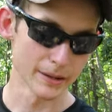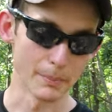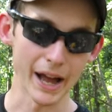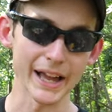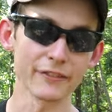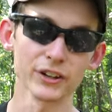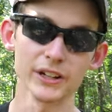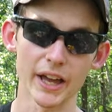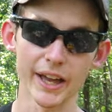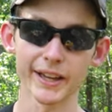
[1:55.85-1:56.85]
My
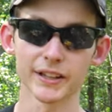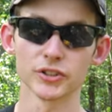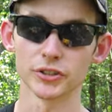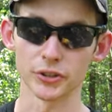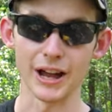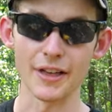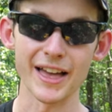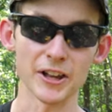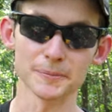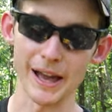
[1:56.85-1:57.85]
everyday, just around the
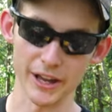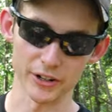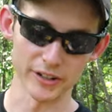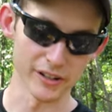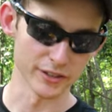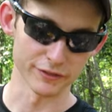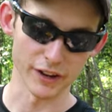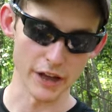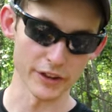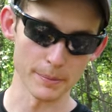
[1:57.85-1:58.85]
house battery is a
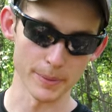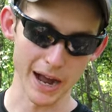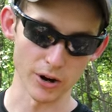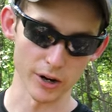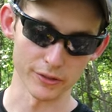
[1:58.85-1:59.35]
5 amp hour